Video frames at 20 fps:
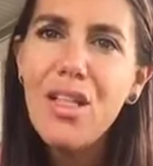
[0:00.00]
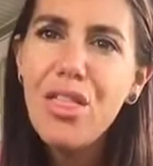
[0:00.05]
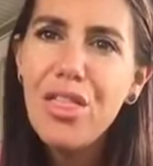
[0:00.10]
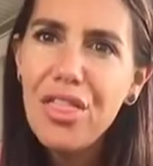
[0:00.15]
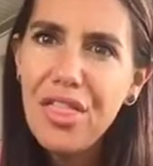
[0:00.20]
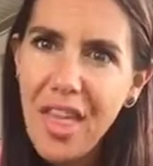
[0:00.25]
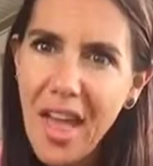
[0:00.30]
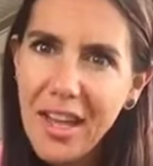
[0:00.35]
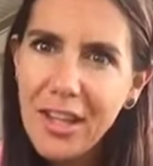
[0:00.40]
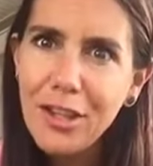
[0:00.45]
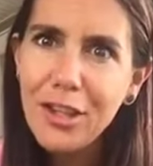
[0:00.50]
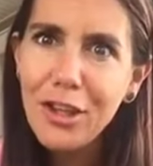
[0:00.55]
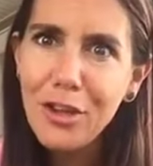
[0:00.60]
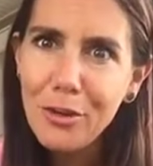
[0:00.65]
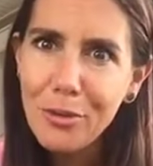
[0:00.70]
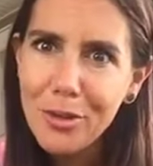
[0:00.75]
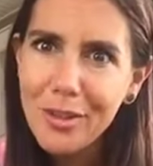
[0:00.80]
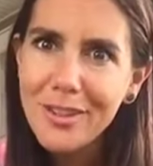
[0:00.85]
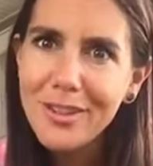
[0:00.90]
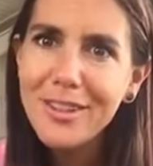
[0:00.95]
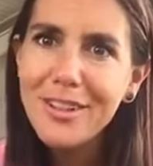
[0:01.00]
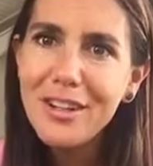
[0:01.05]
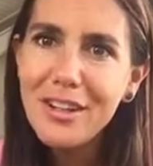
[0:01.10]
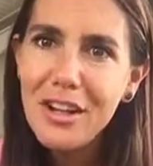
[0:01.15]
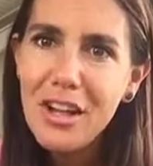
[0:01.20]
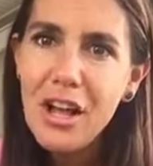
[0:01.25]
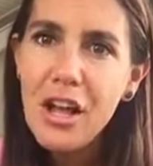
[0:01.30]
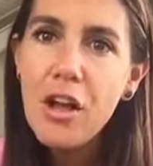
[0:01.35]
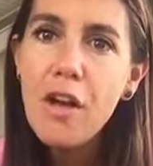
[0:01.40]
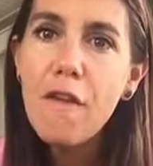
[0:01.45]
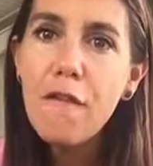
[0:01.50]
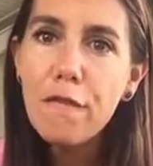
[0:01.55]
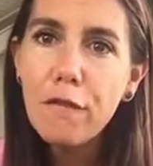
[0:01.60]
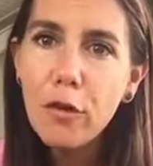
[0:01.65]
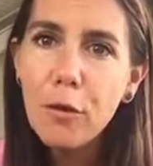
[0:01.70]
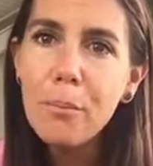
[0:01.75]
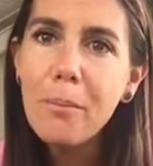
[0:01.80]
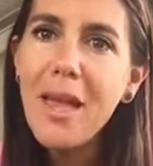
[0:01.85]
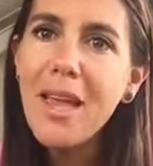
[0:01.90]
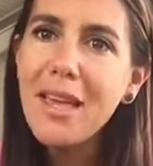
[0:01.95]
thank you
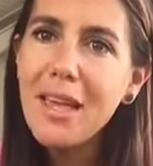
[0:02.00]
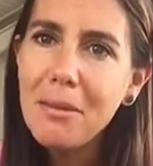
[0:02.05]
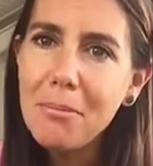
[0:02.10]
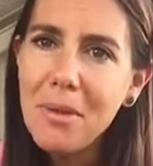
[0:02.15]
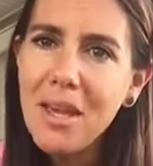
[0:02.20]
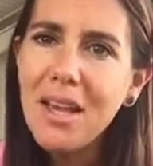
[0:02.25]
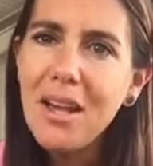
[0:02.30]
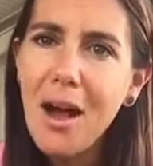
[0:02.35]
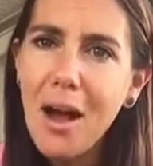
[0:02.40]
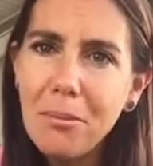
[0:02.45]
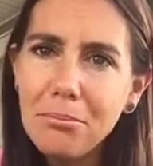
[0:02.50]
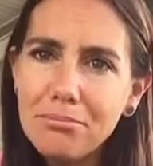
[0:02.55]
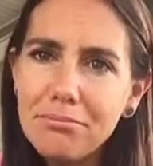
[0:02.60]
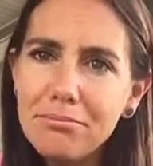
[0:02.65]
for making me come.